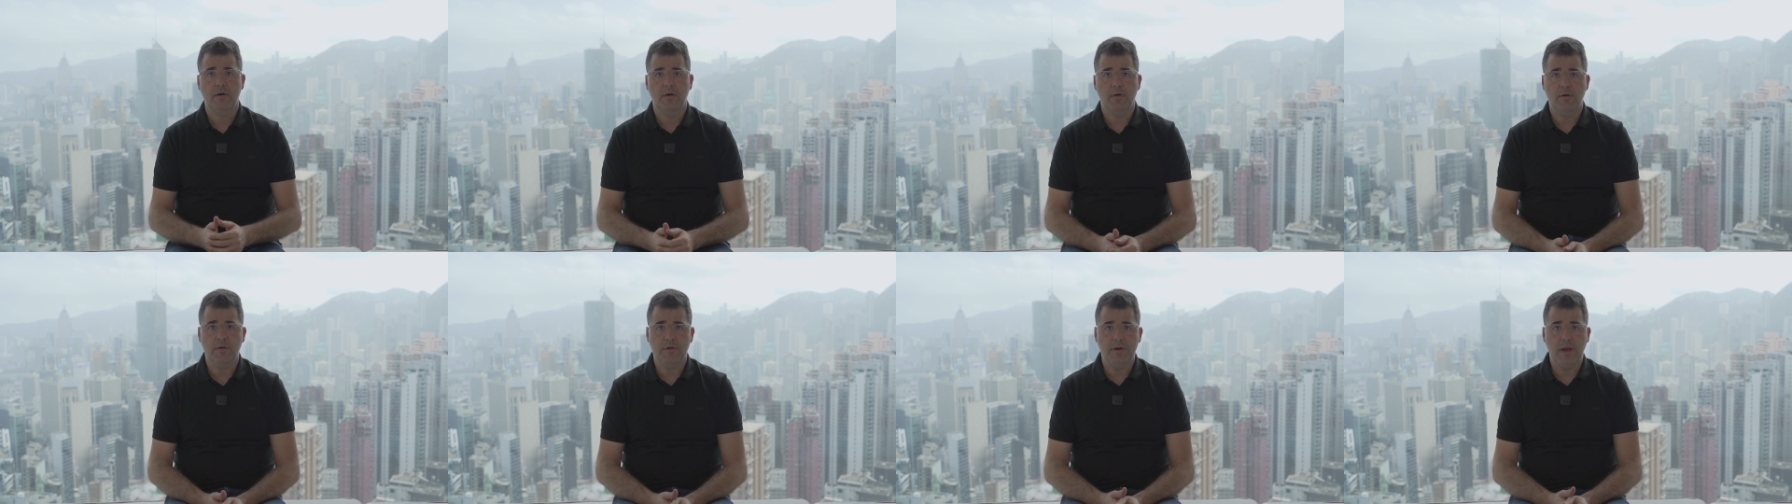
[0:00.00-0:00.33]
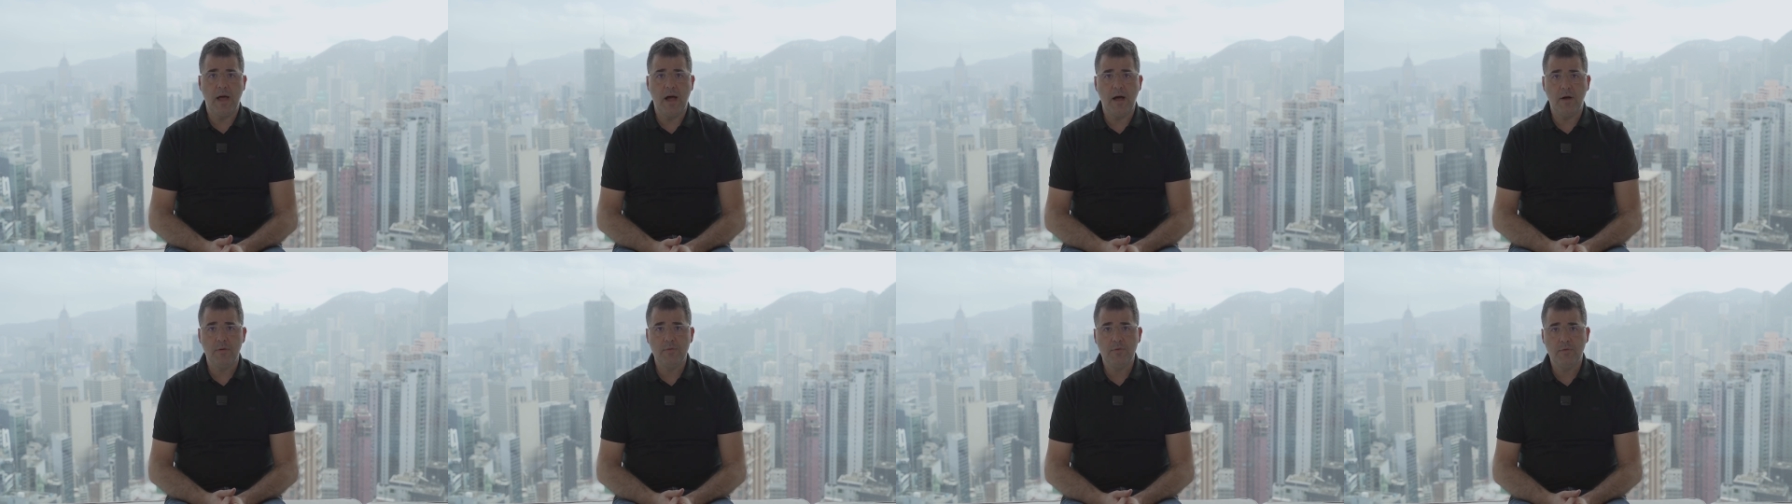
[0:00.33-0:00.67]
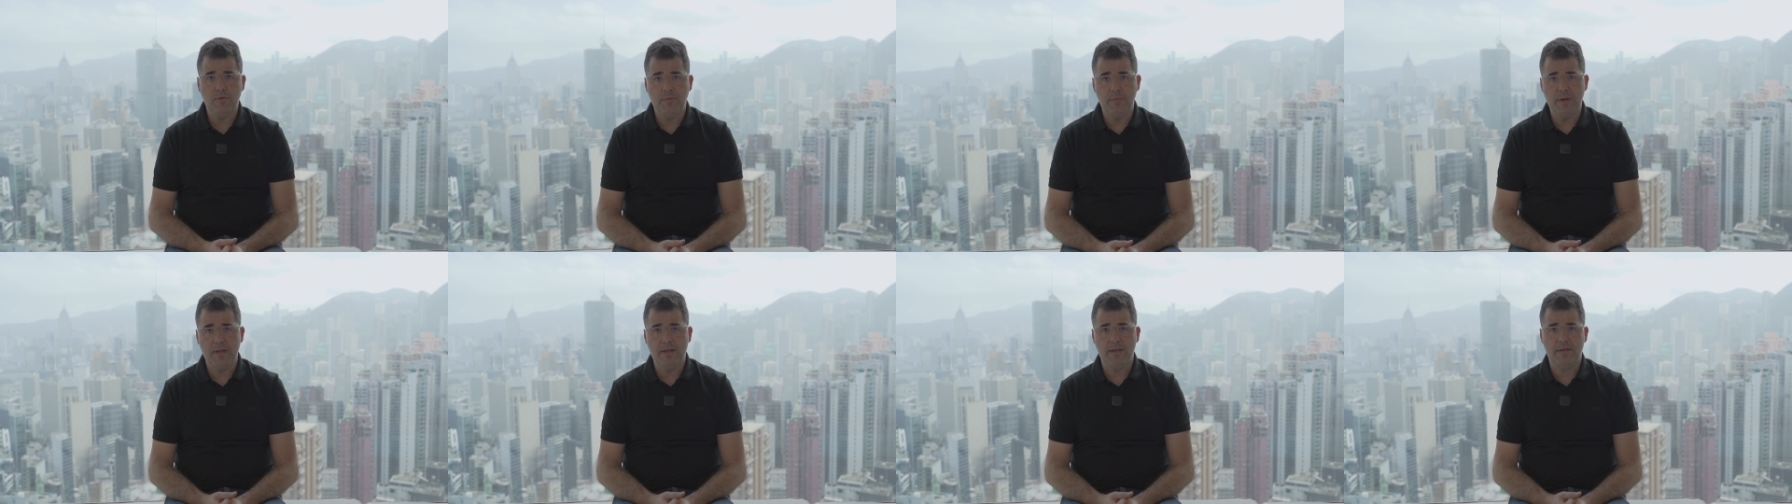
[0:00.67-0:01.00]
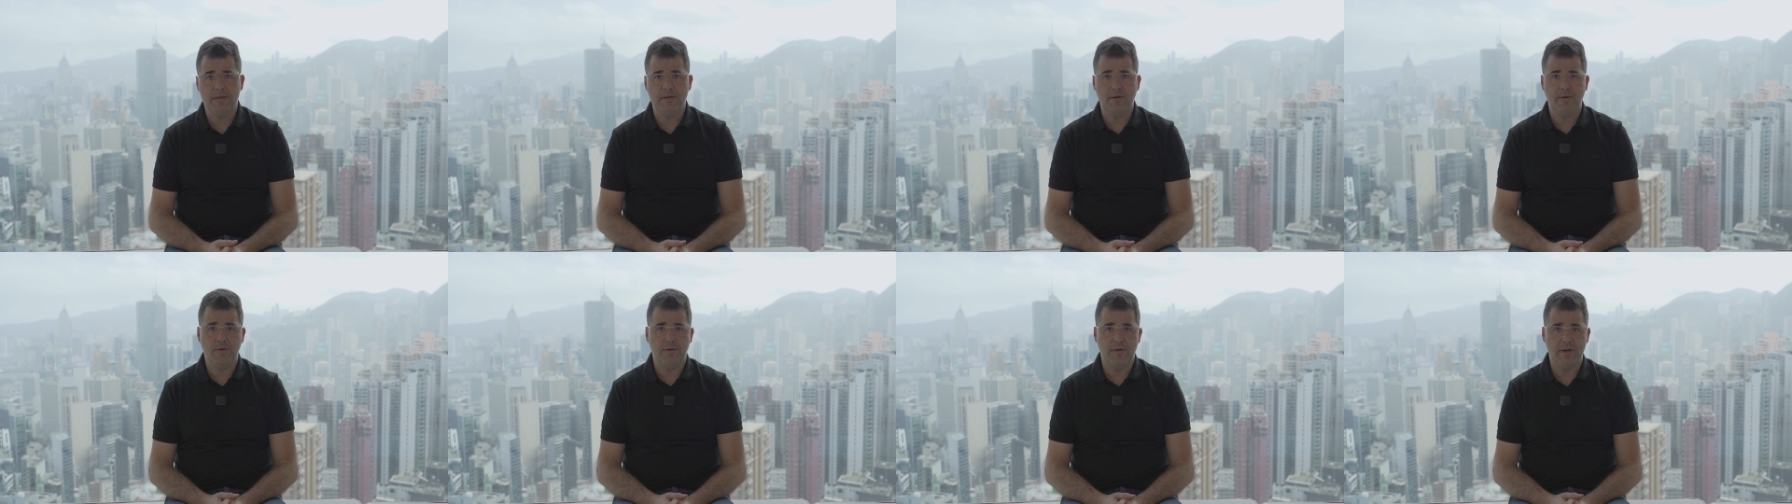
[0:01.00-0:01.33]
on how to
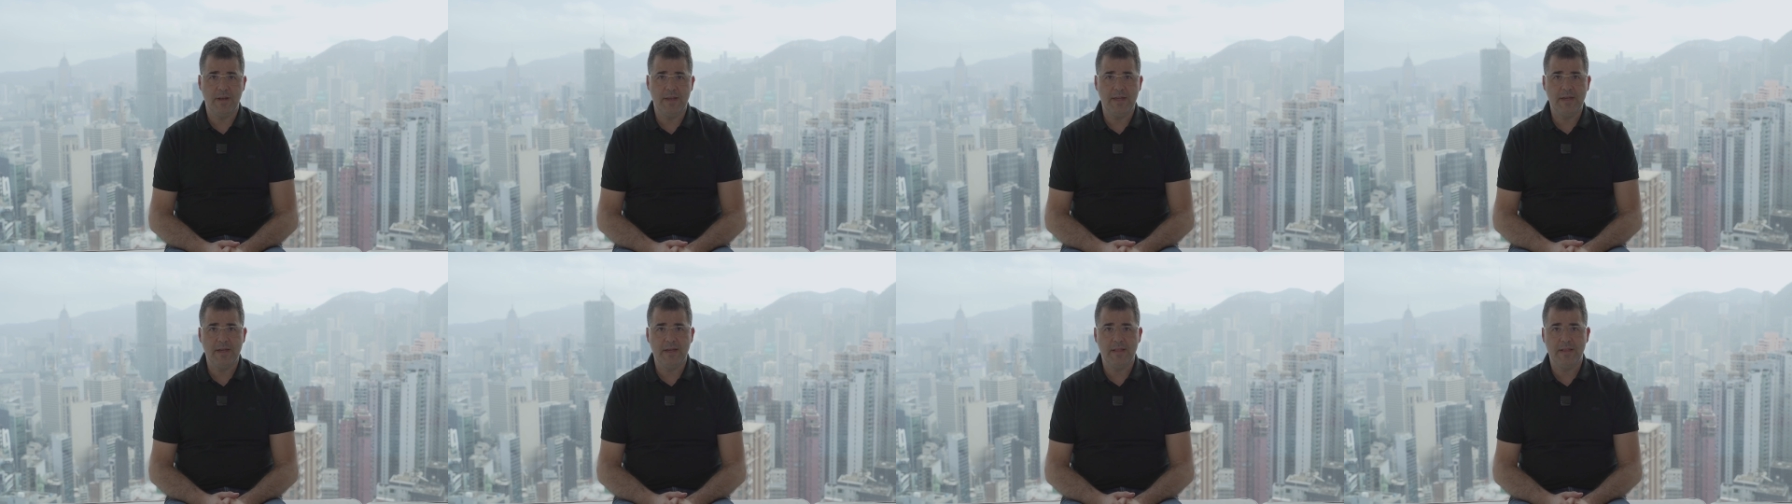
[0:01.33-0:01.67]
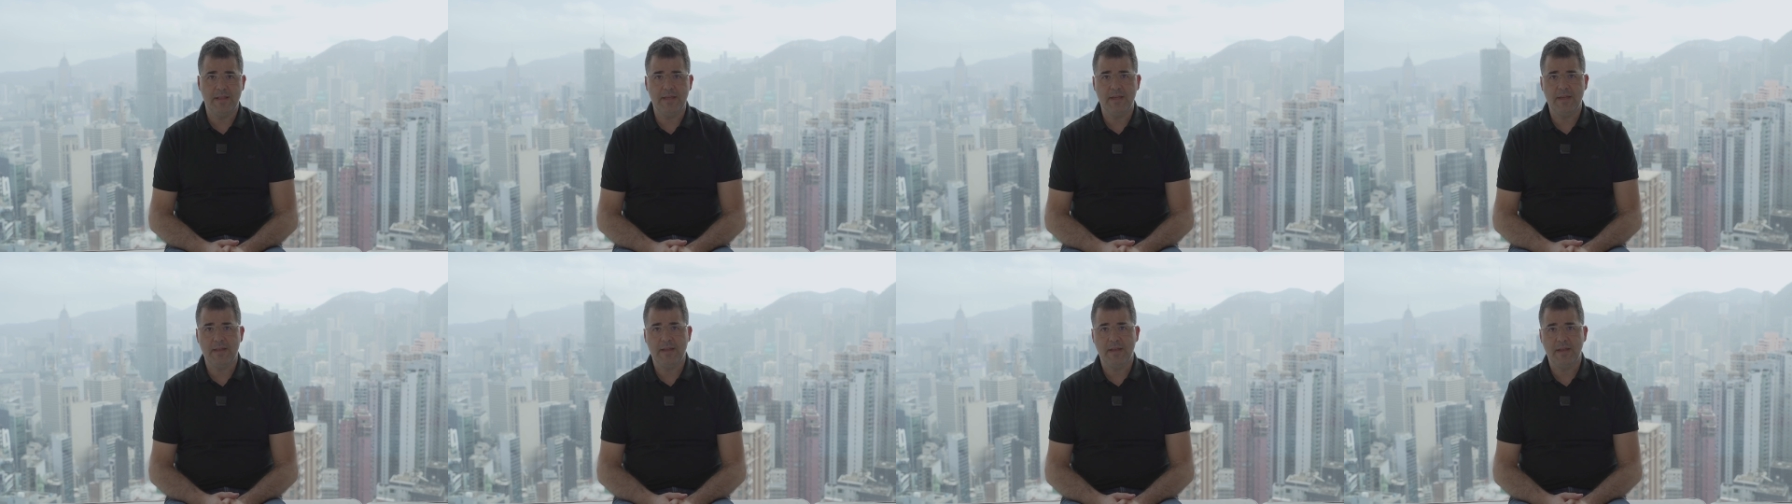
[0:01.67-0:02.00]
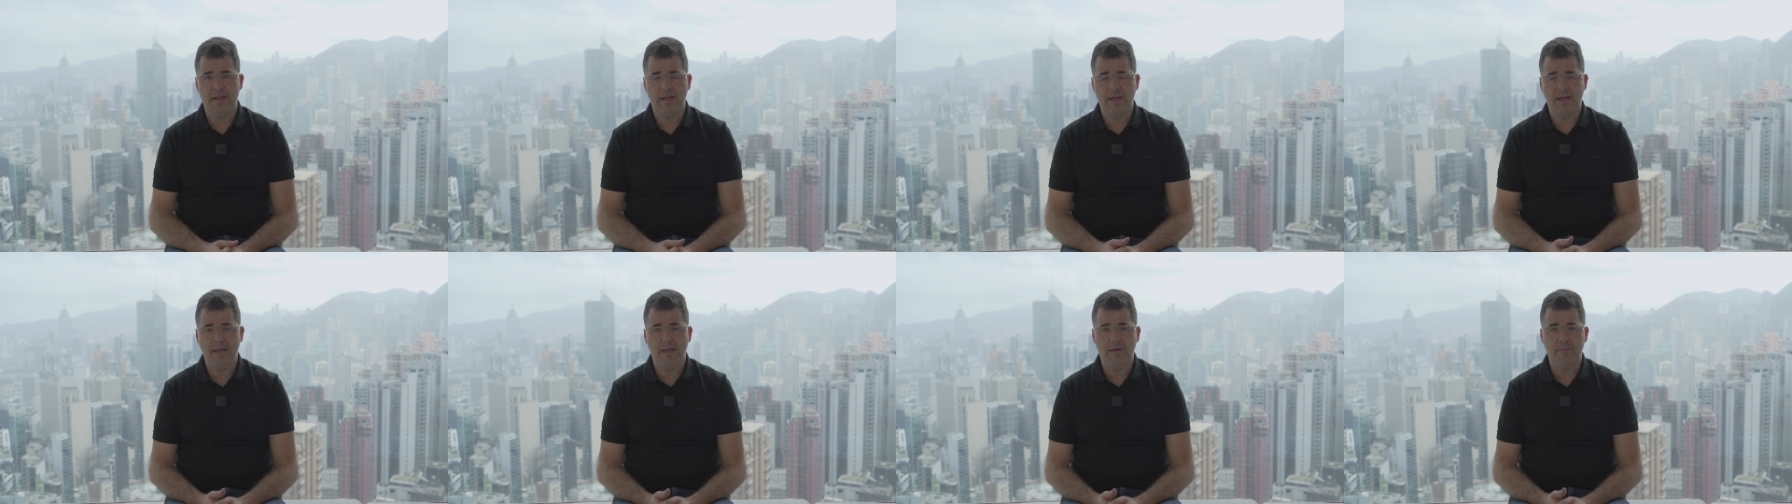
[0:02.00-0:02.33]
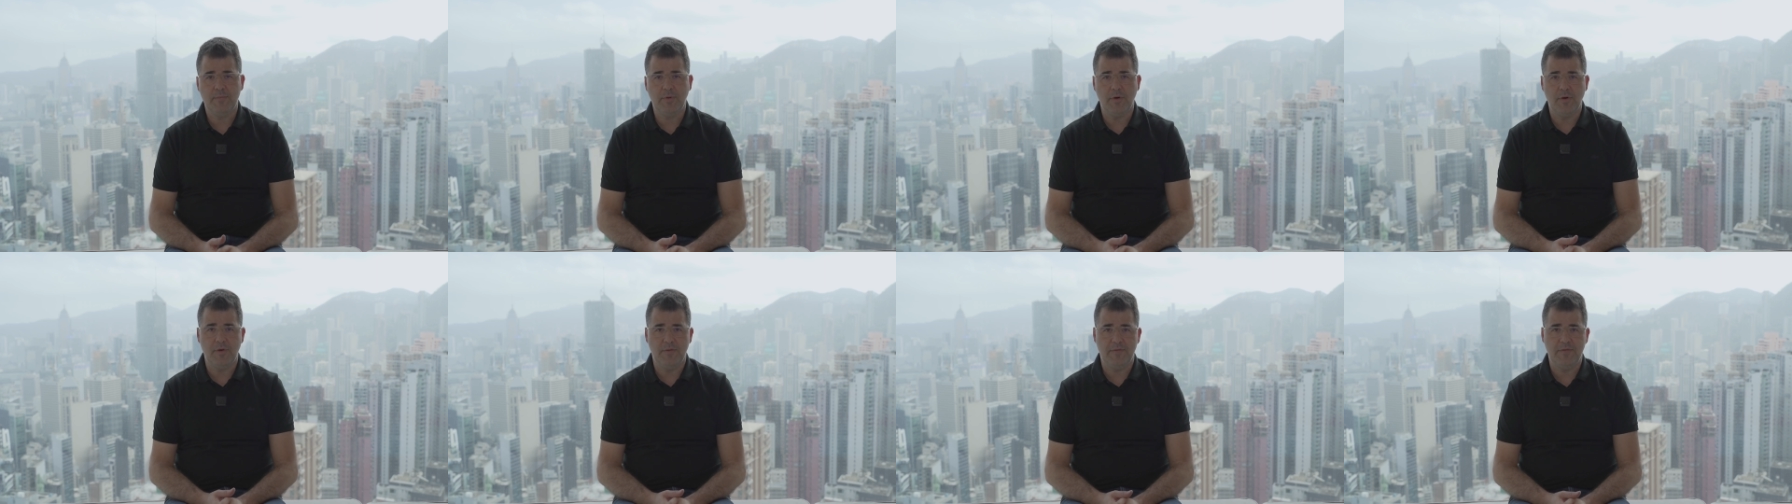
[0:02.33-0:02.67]
build your LinkedIn
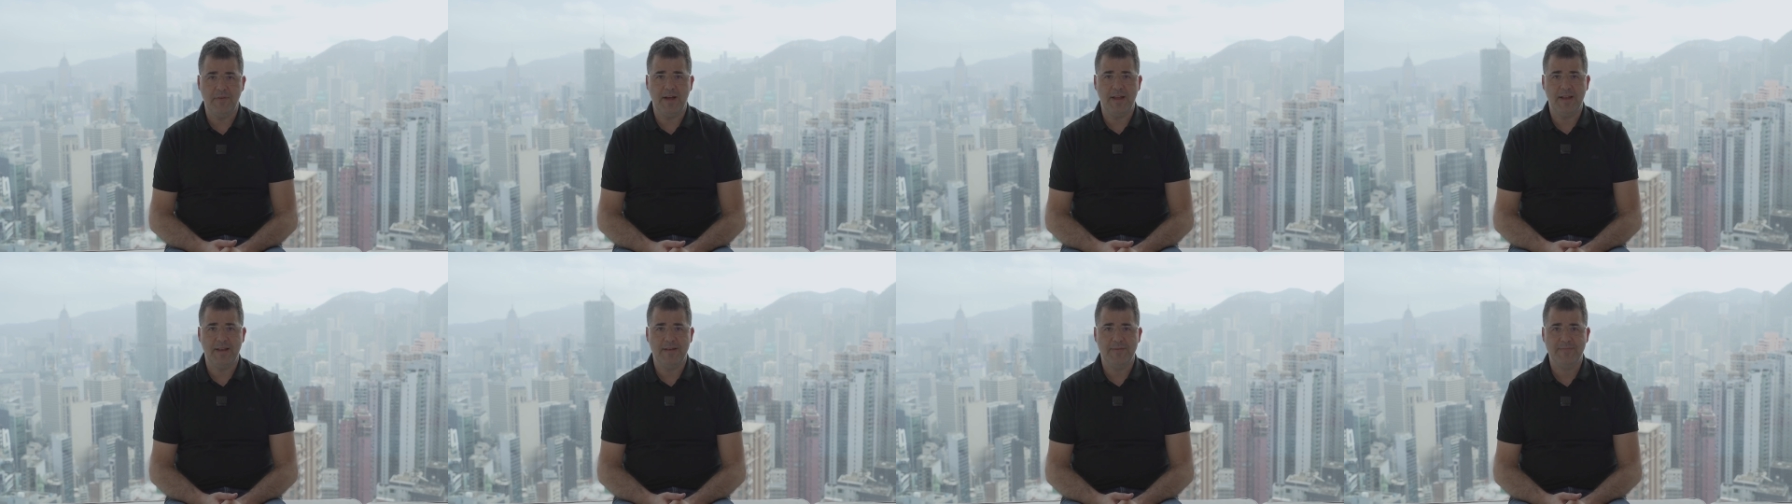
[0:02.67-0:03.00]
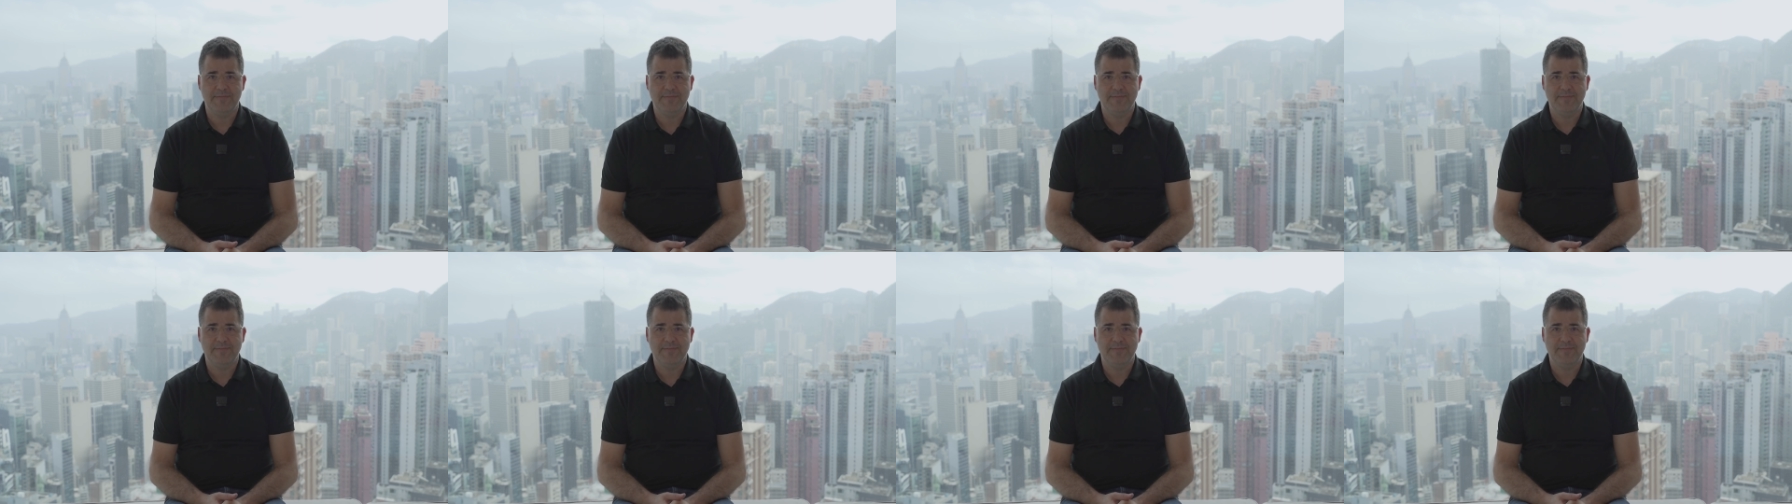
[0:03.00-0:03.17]
profile.